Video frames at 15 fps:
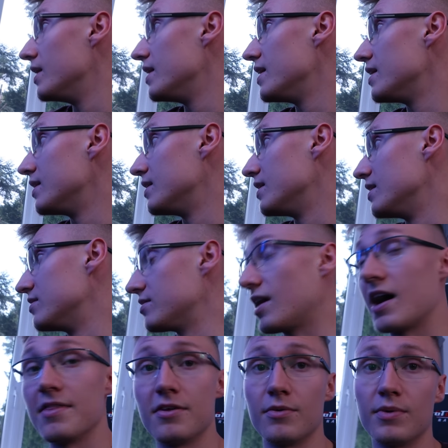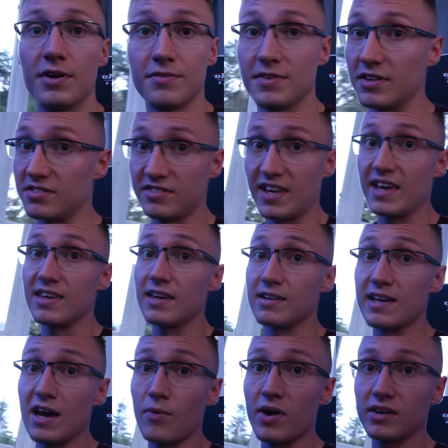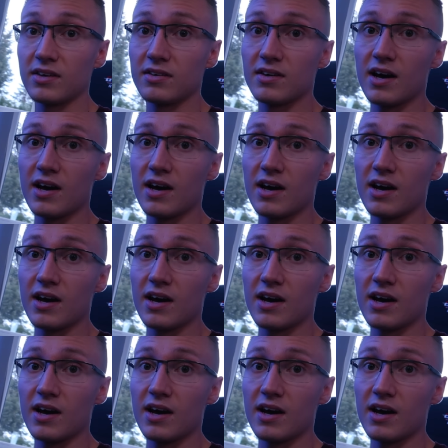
in is either with this 10 gig networking